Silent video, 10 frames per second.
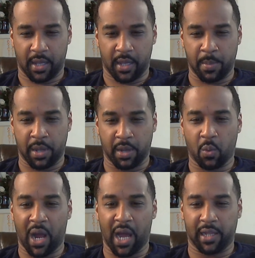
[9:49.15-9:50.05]

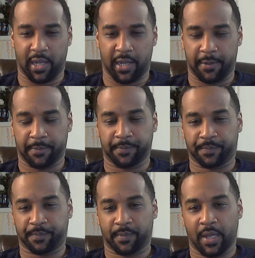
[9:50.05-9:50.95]
Emeagwali.
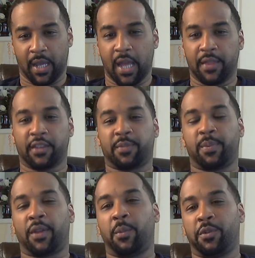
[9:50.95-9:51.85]
This
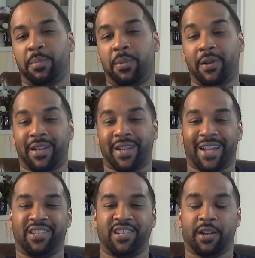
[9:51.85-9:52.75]
brother was born in
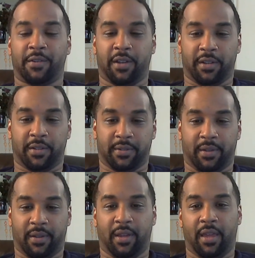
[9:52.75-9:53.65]
Nigeria.
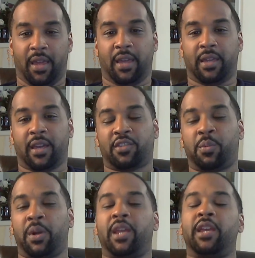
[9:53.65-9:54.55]
And
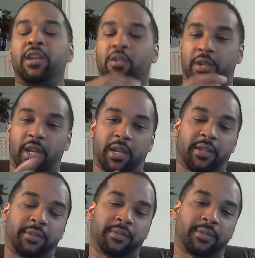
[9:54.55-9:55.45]
guess what he created?